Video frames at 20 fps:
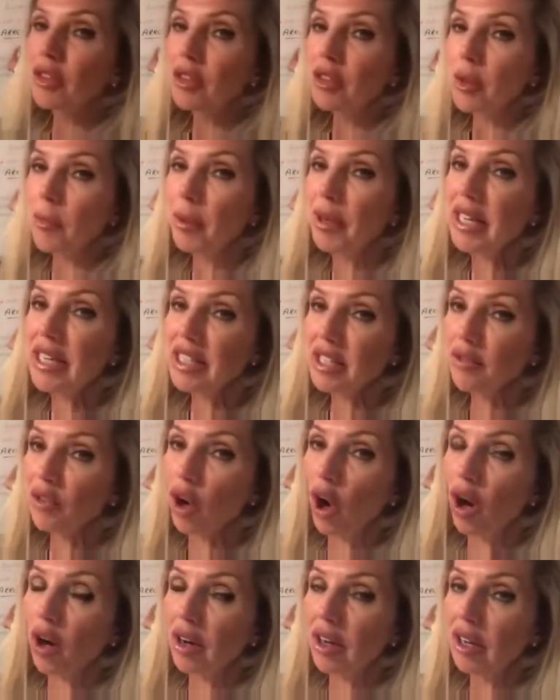The police have
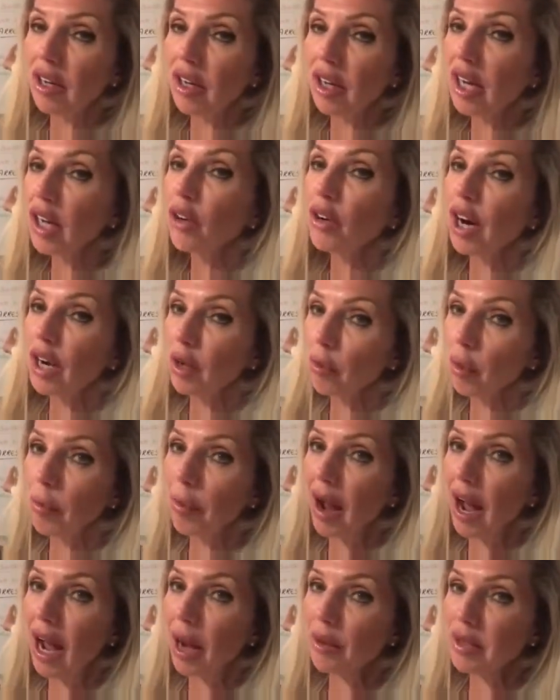got incredible
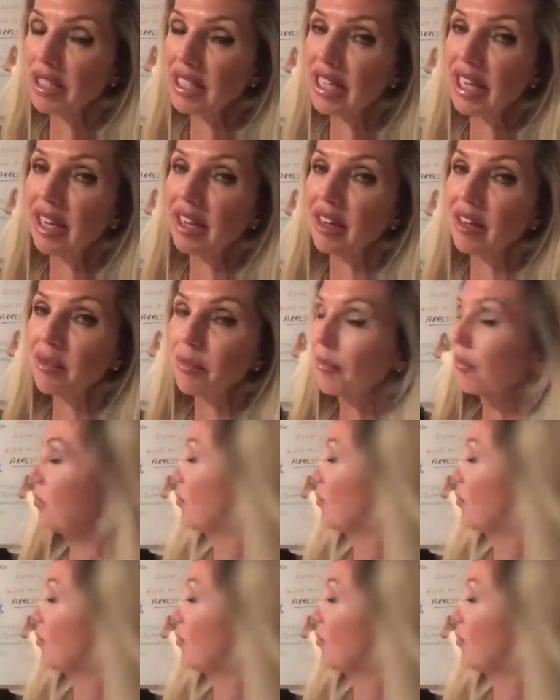powers here.